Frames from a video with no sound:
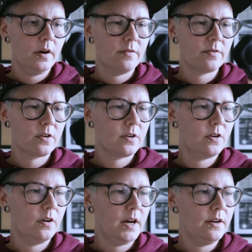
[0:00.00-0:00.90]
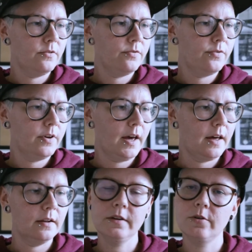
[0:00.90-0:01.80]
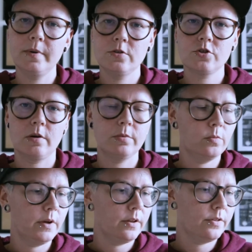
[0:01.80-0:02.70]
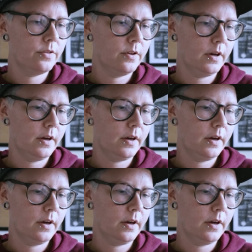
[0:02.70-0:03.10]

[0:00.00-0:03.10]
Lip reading: I've kind of had a little bit of trouble with